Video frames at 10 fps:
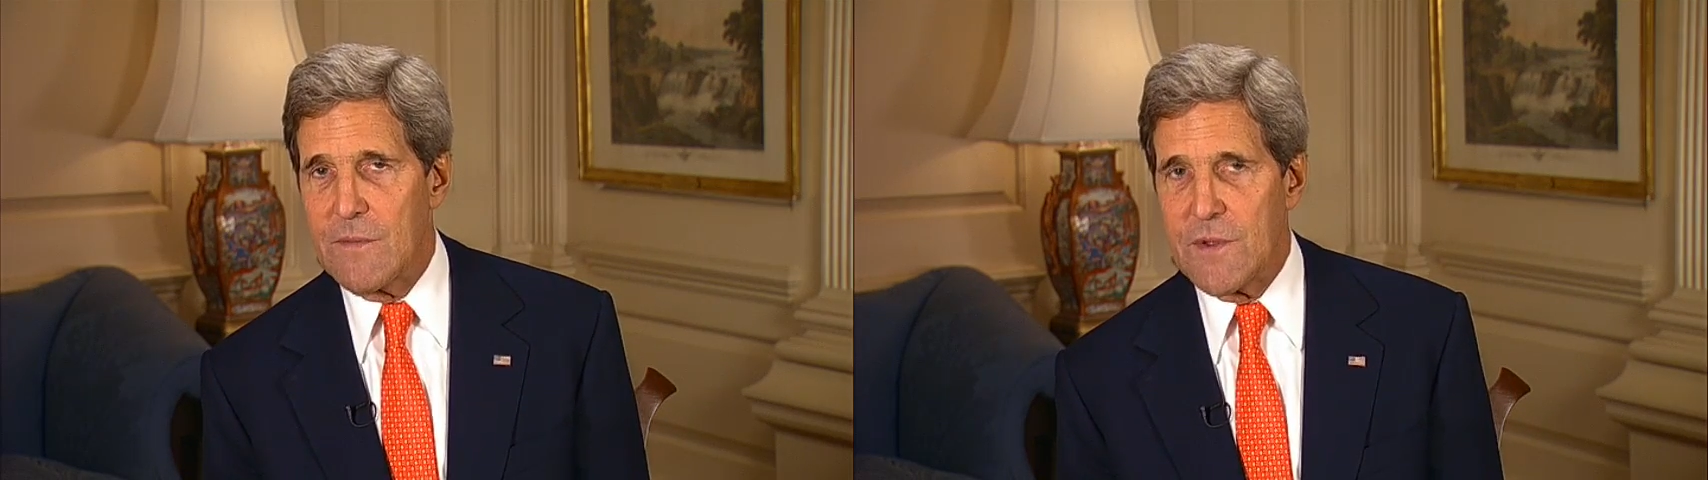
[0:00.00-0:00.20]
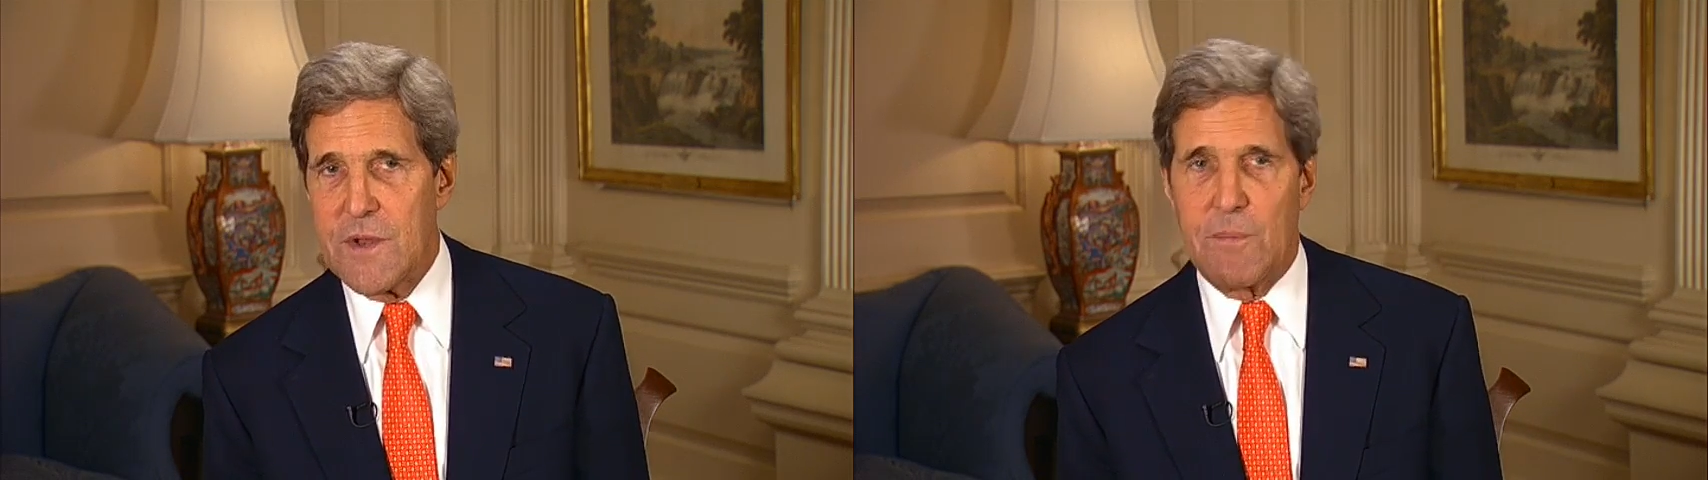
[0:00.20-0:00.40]

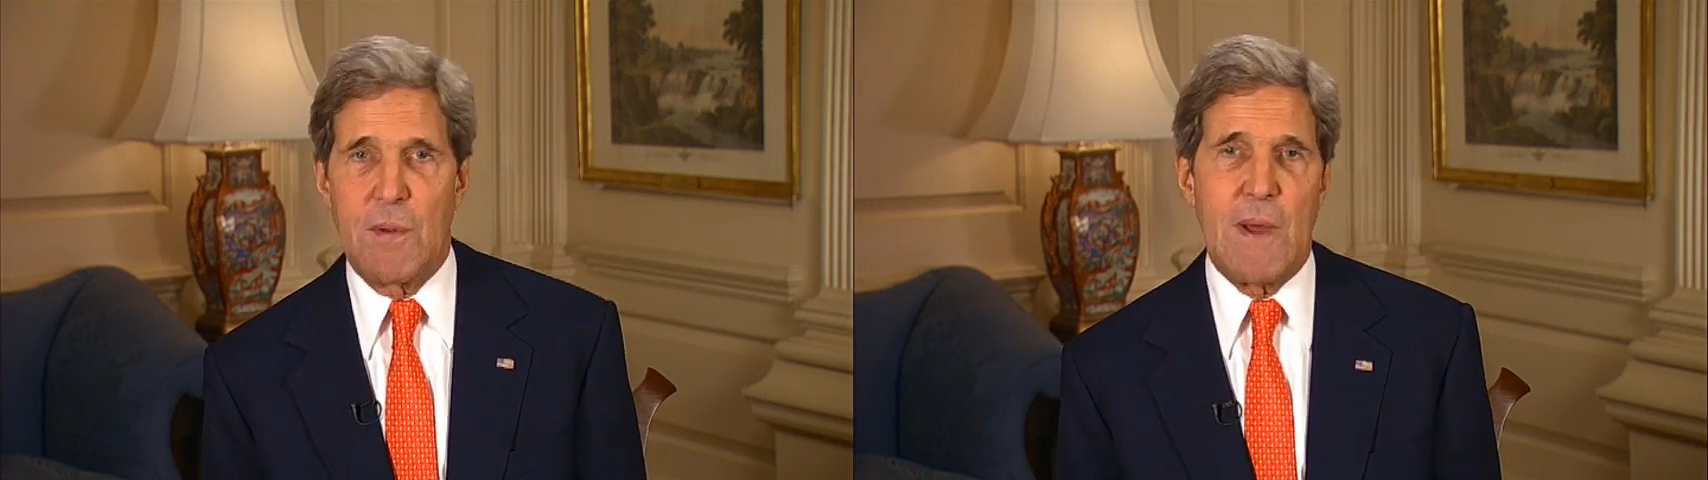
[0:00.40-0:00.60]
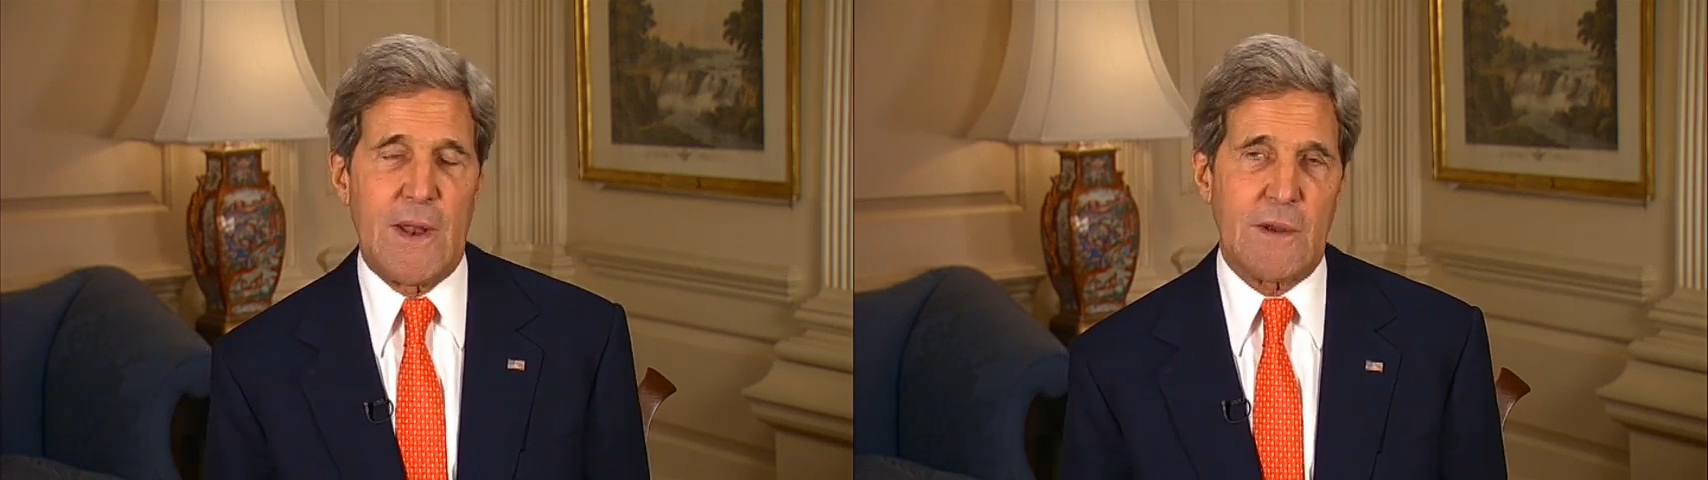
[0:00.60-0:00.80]
of the
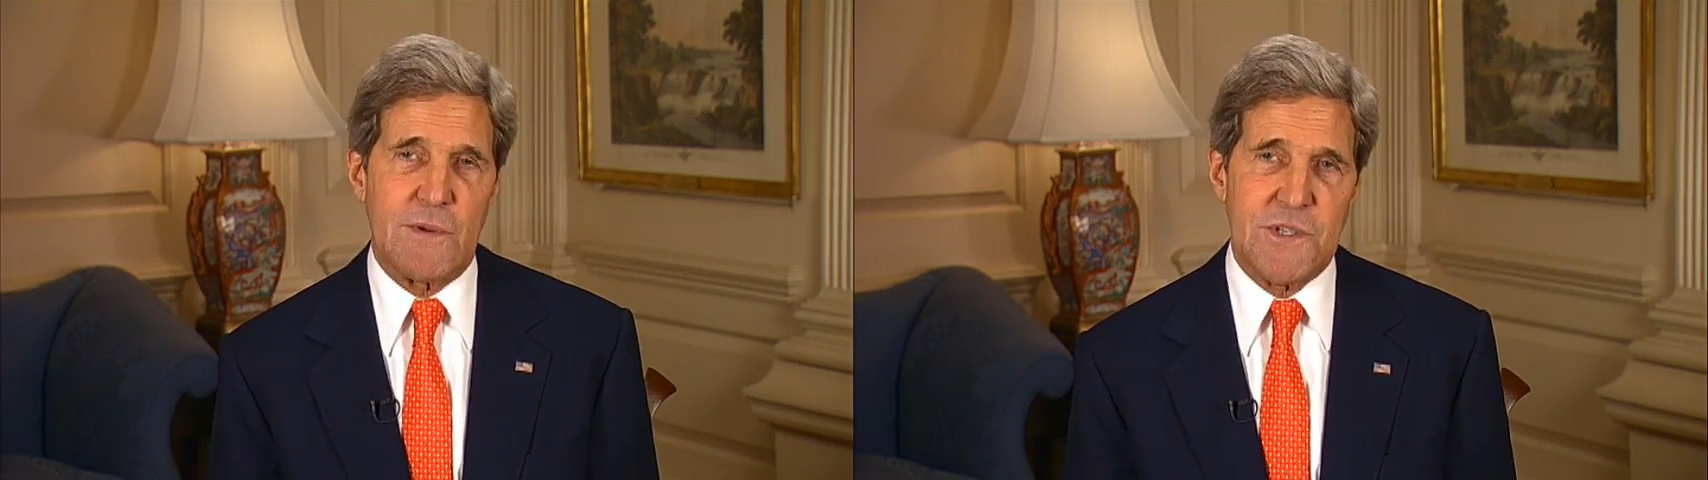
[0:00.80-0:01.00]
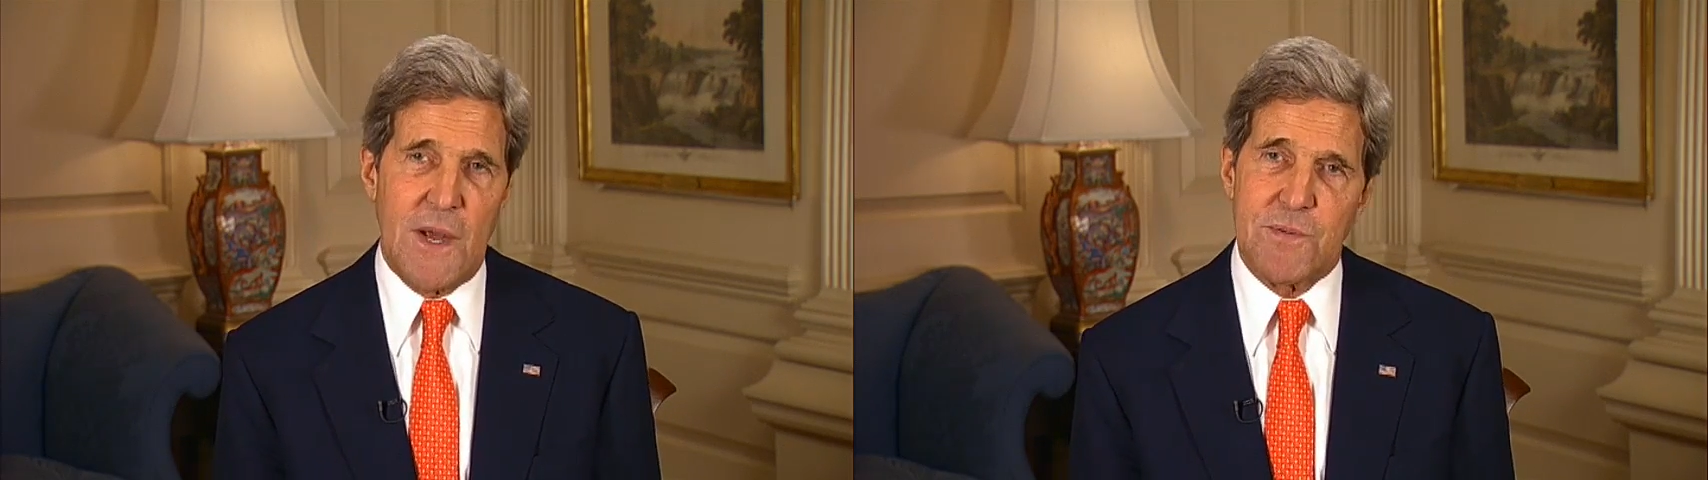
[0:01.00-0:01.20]
diplomatic
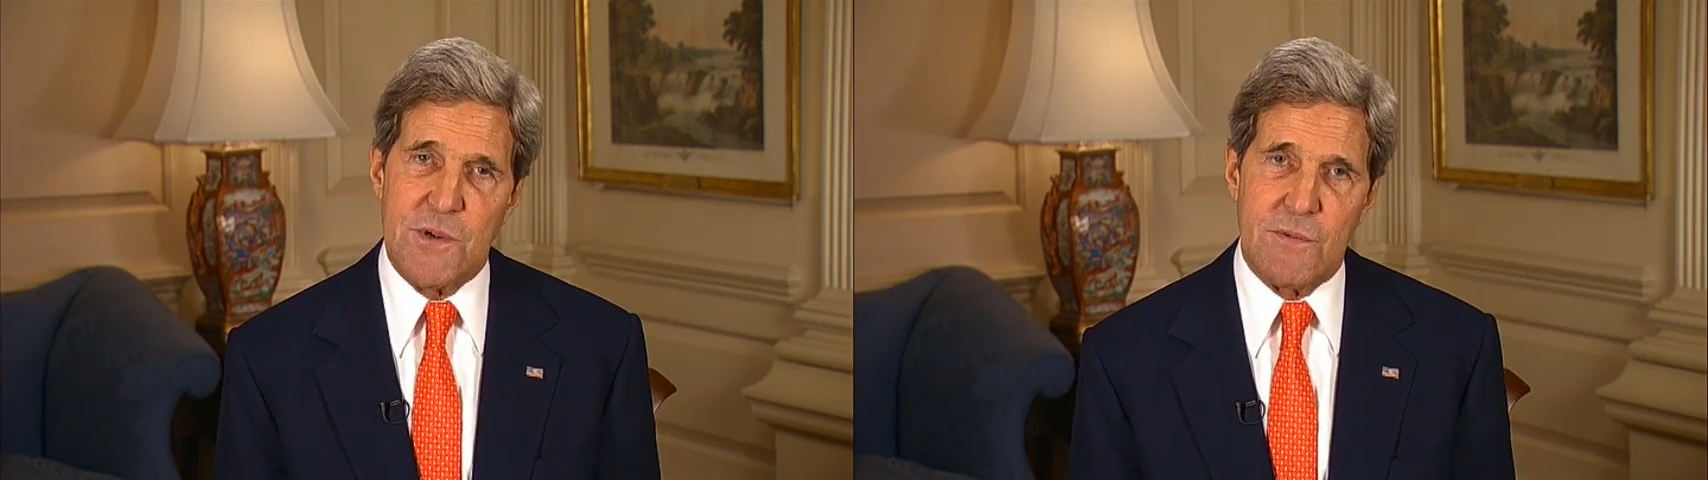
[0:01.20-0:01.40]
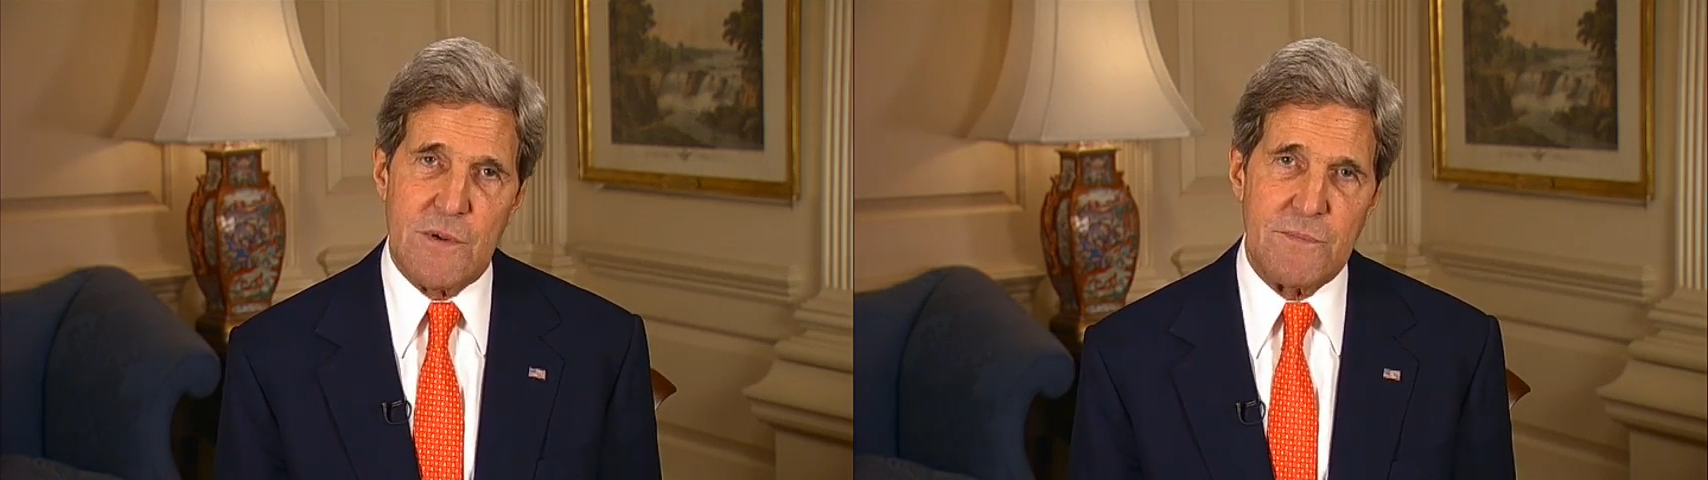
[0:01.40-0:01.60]

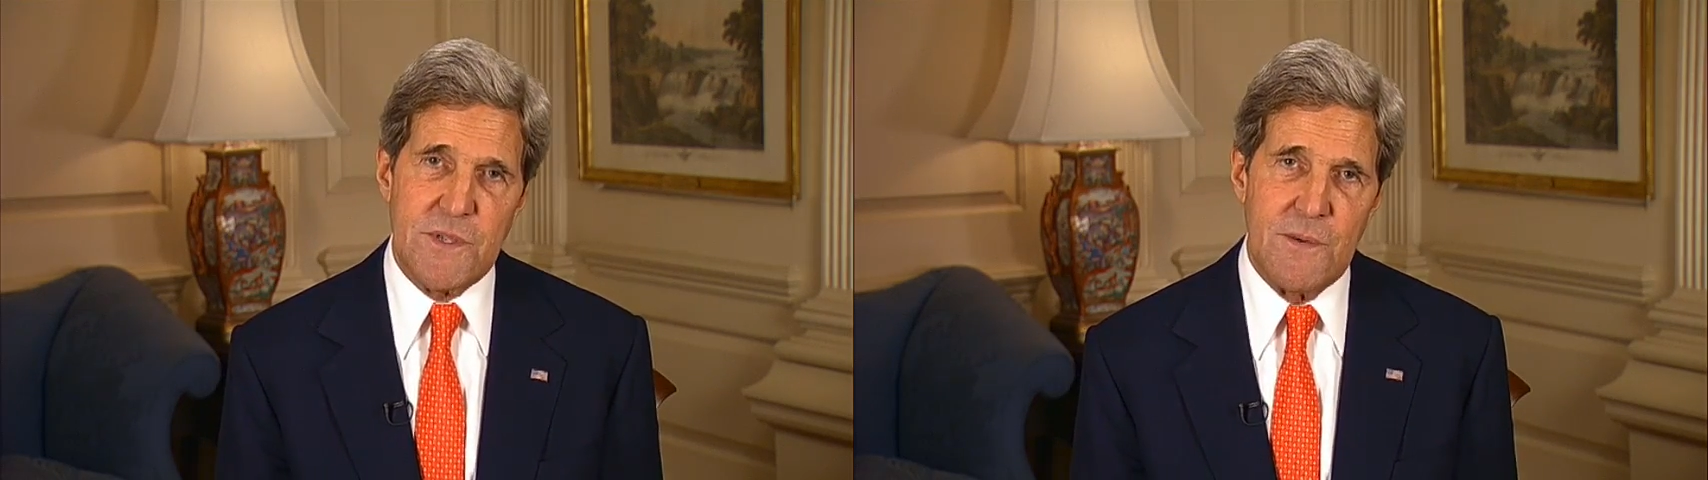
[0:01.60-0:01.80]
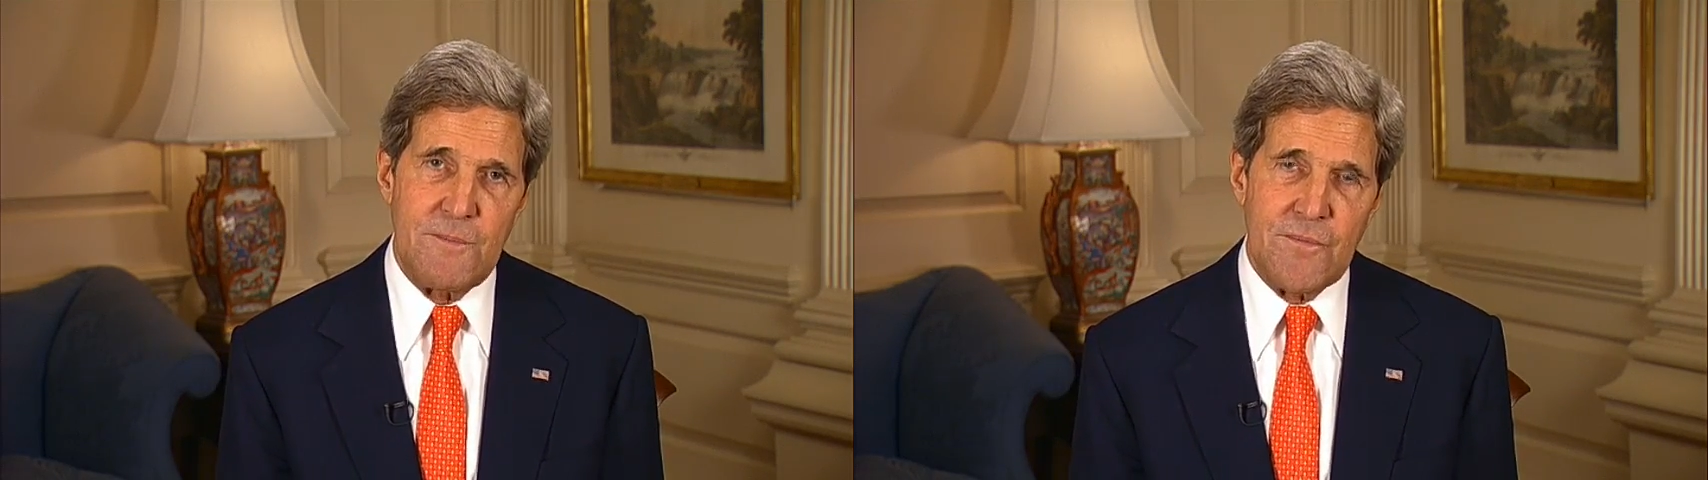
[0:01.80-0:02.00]
reception rooms